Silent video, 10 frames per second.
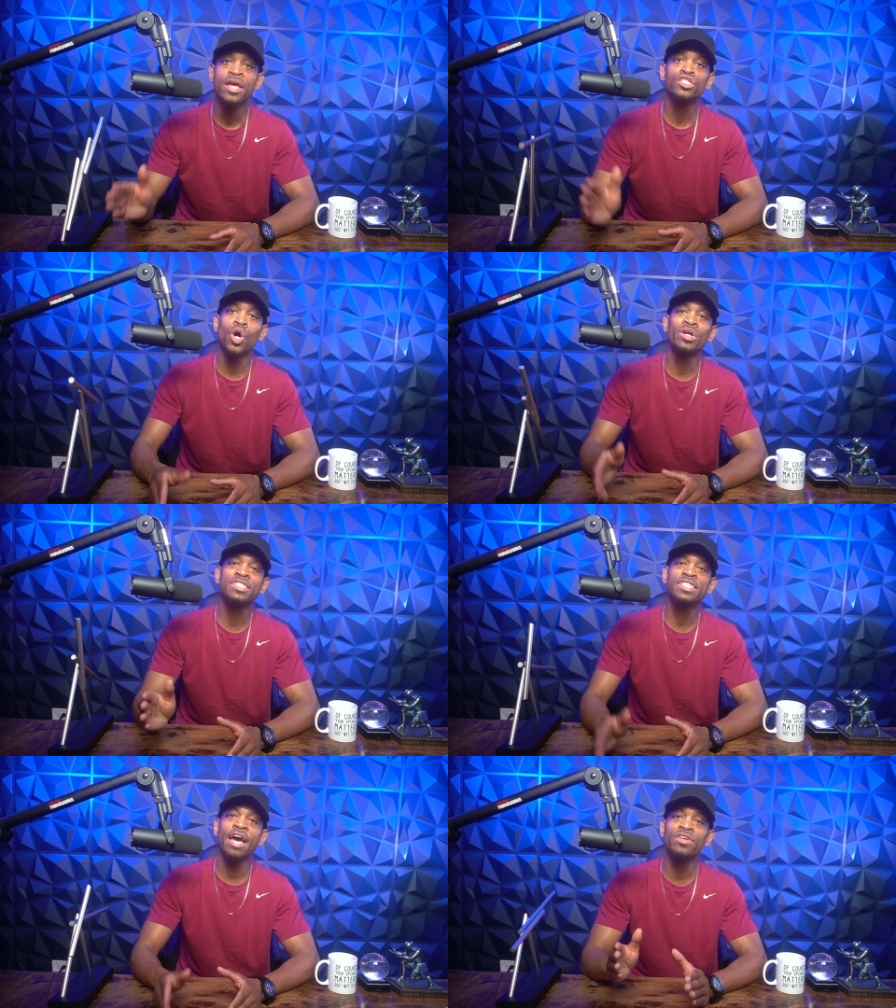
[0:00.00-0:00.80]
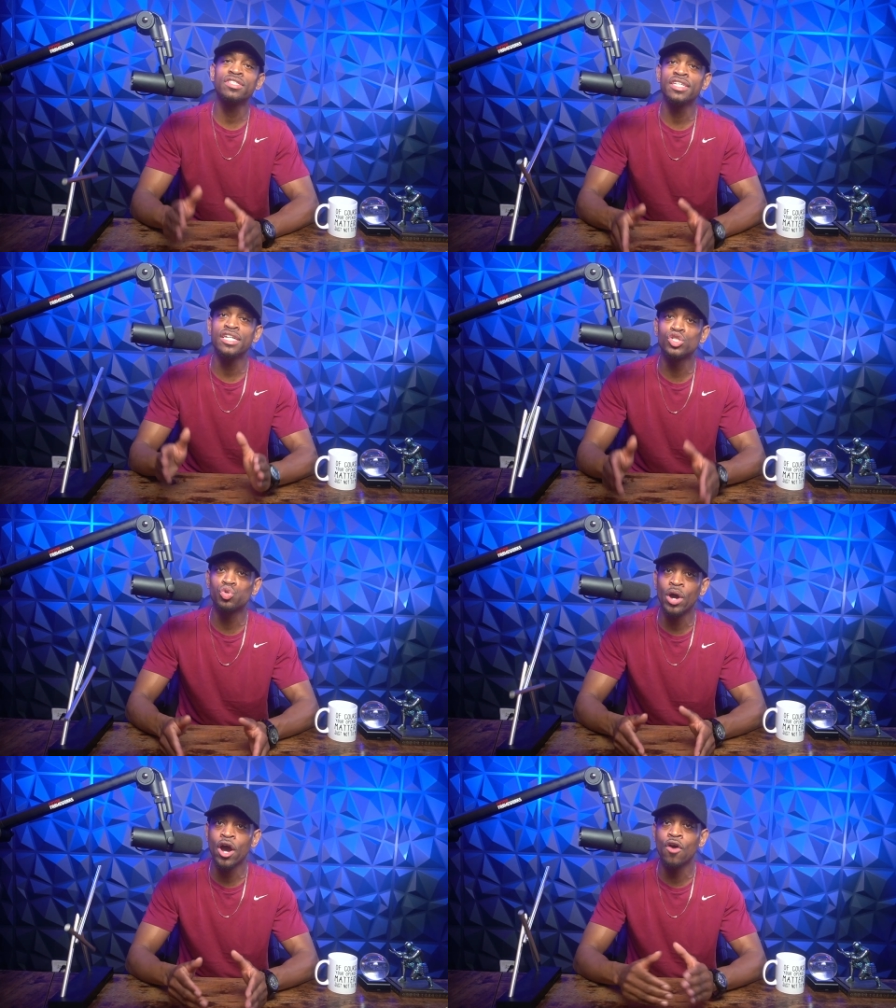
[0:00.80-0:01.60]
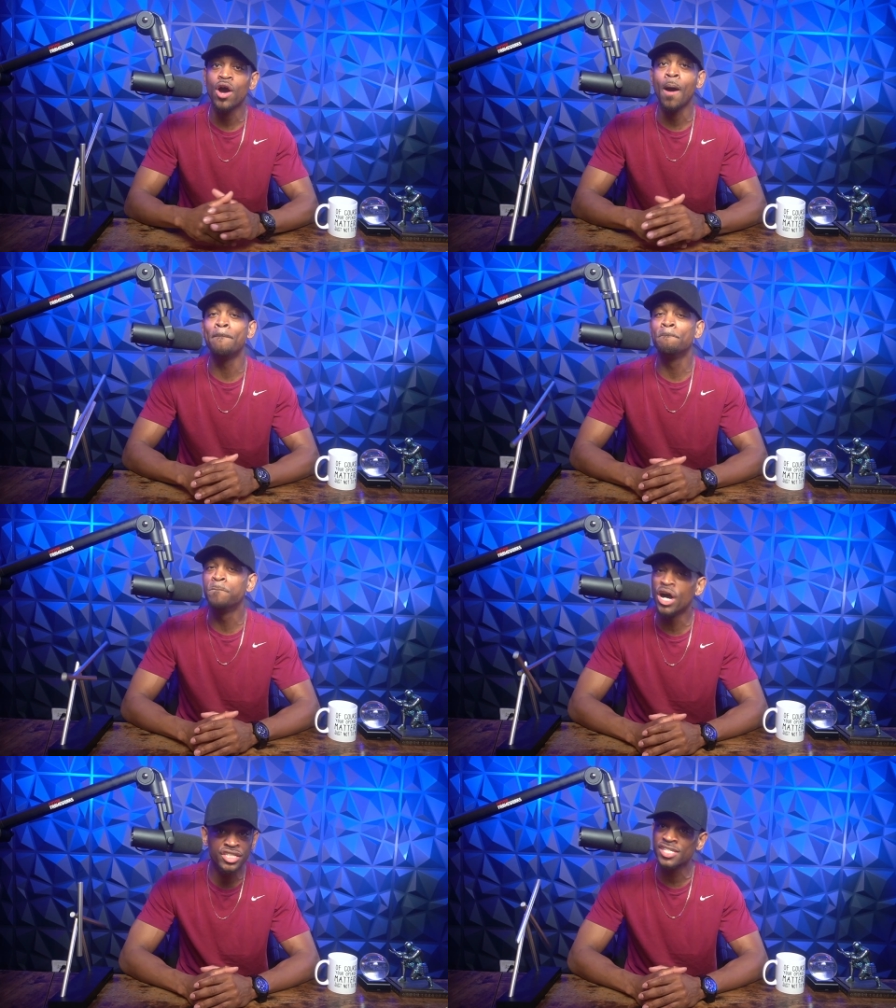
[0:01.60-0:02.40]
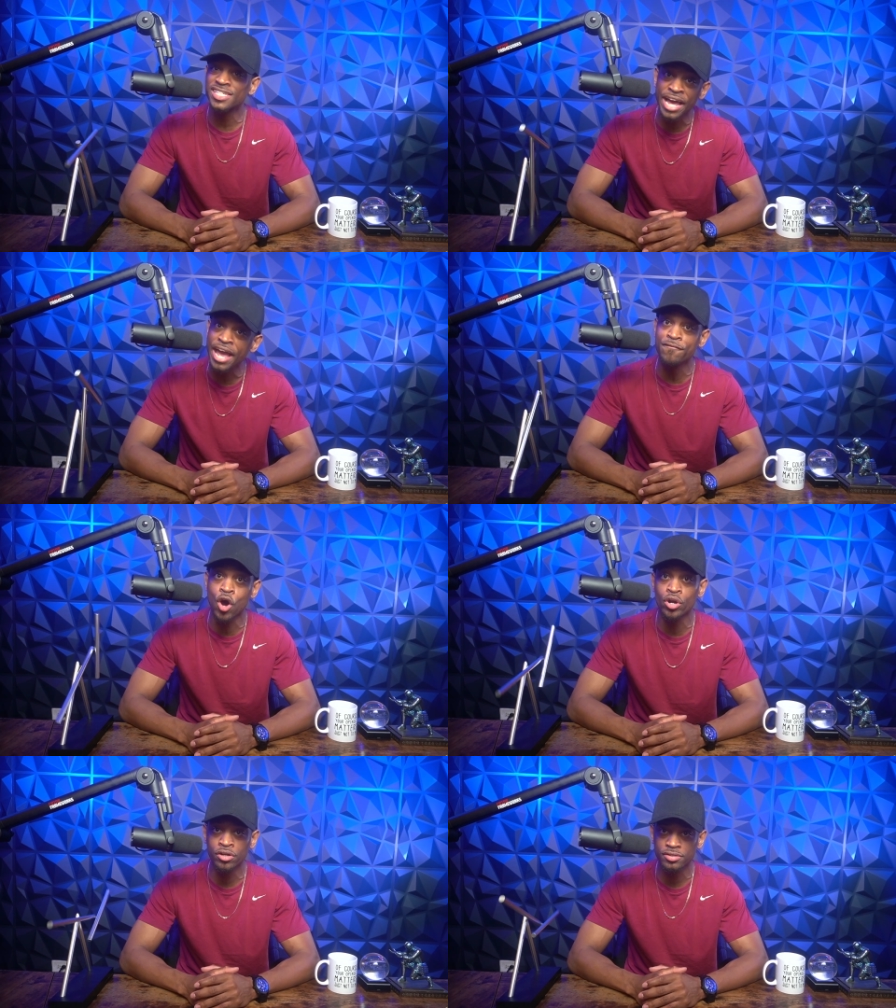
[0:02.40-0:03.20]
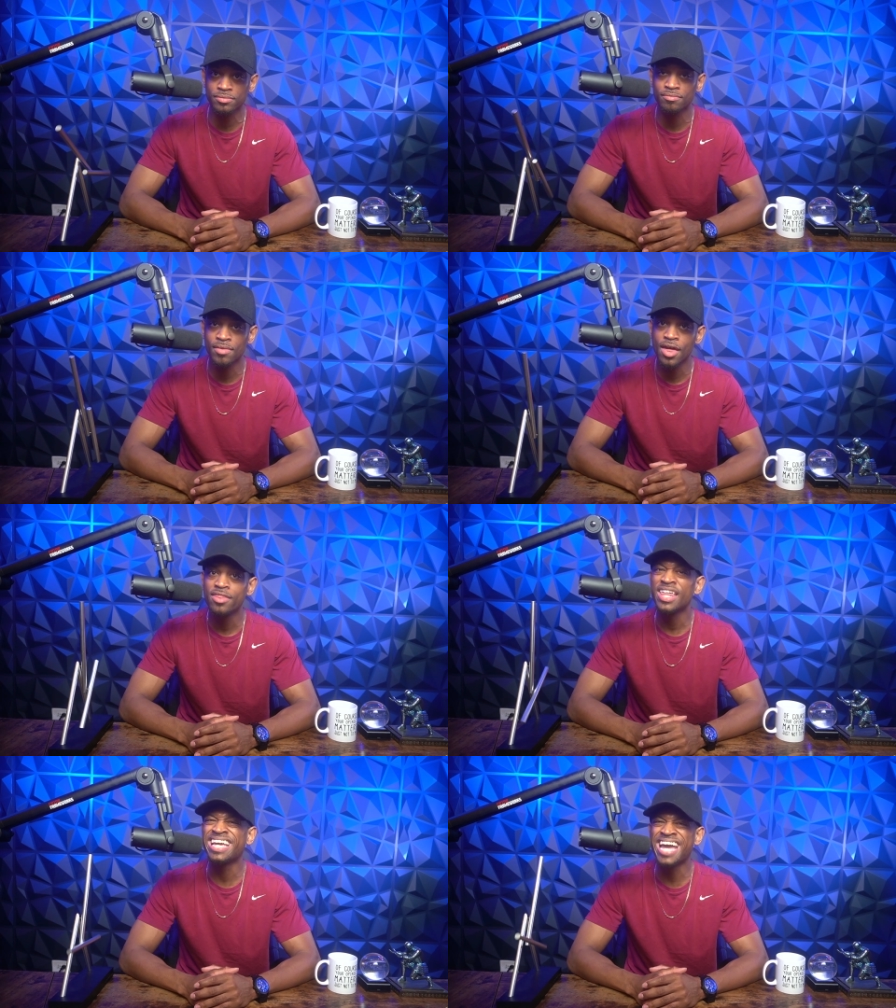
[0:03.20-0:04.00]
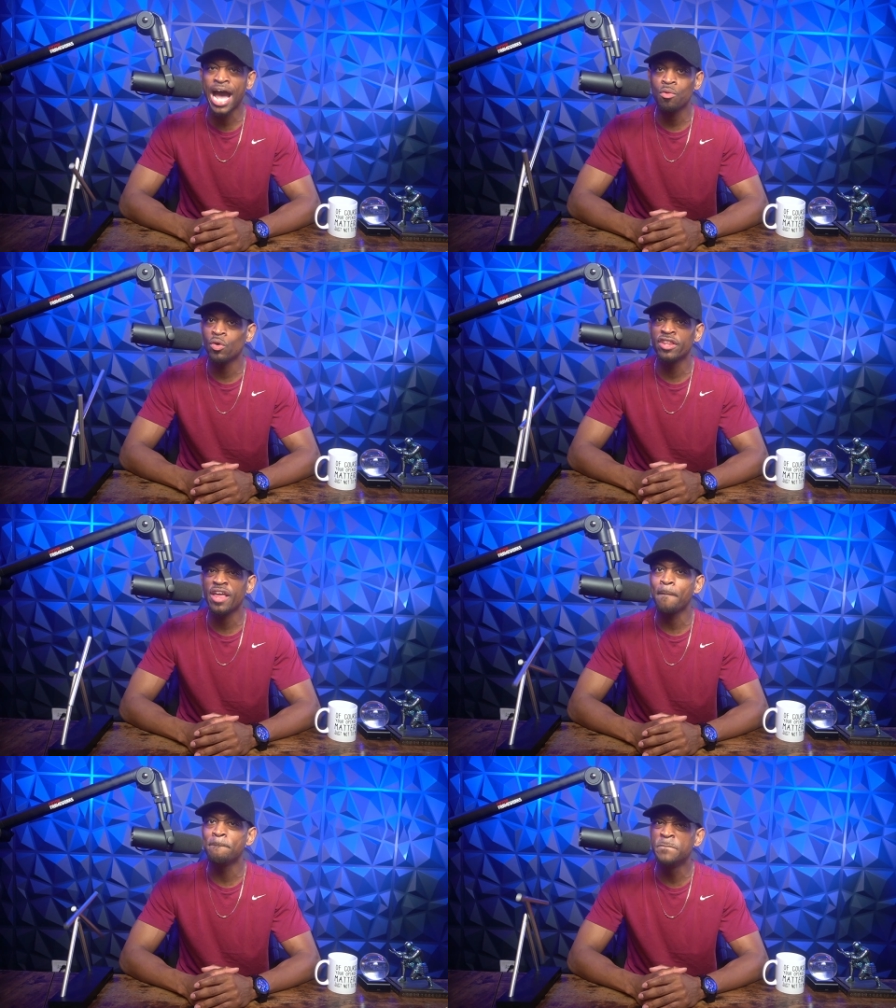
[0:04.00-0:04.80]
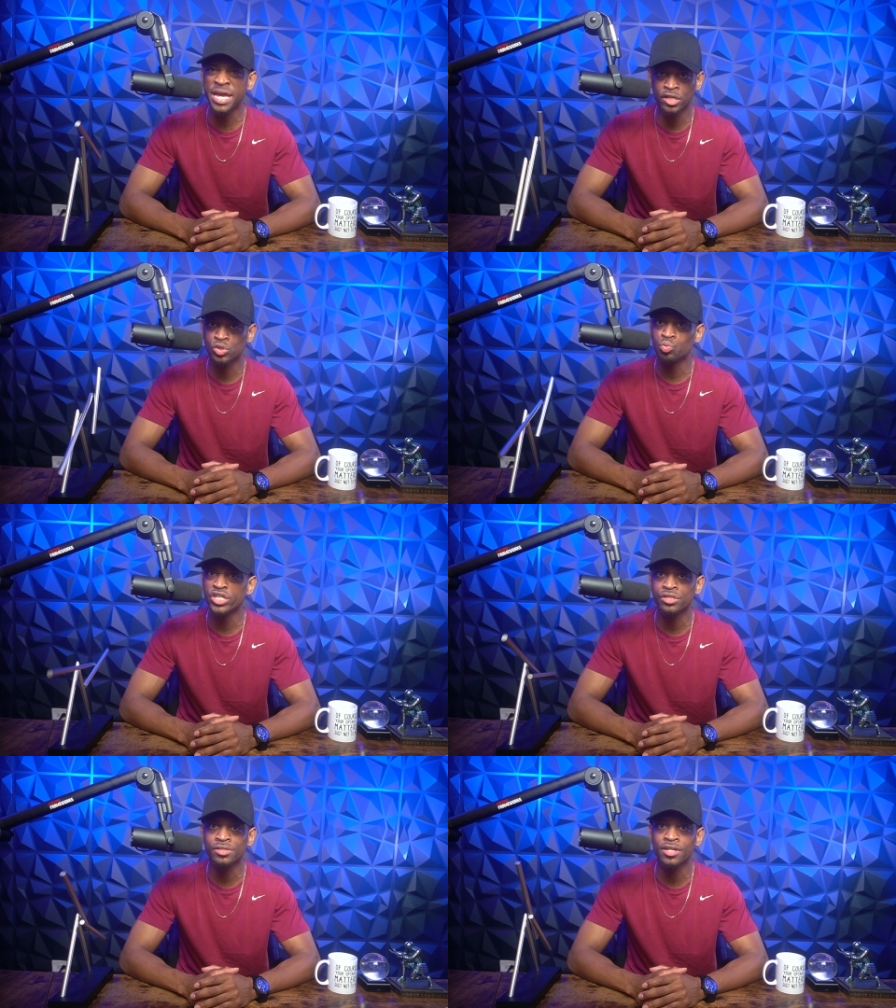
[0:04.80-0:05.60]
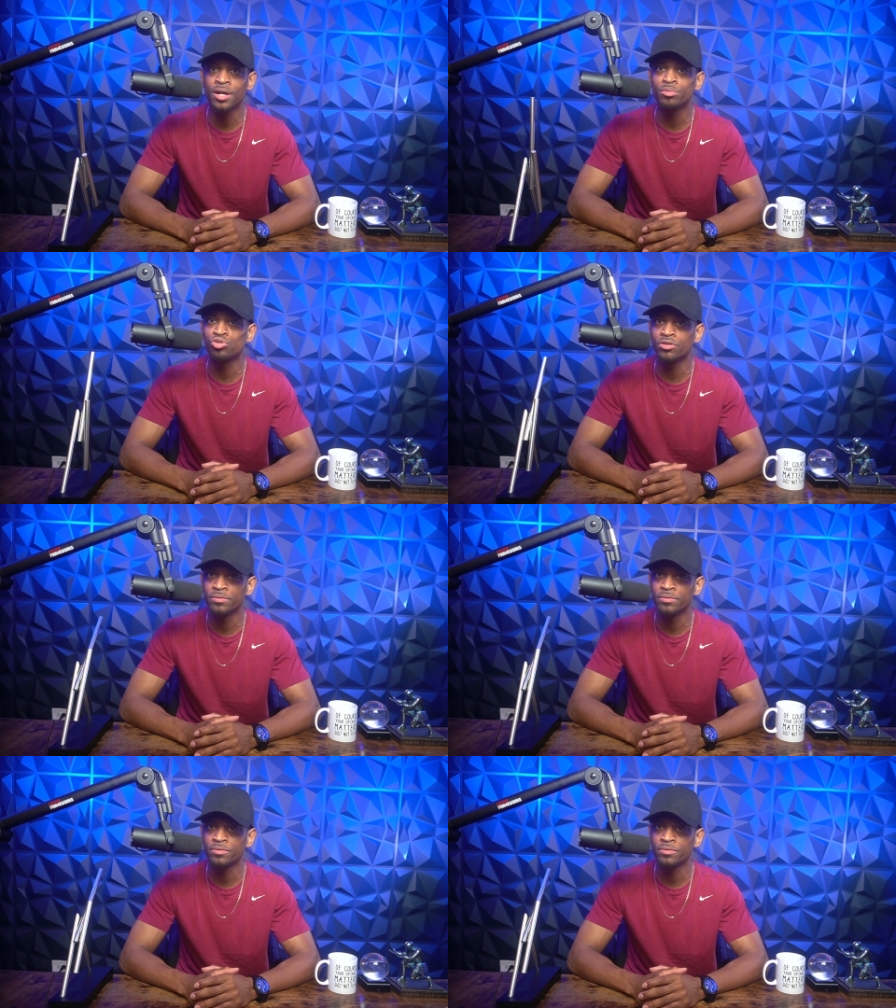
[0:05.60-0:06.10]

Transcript: So in 1712, a bunch of slave owners, they got one of their biggest wishes to come true.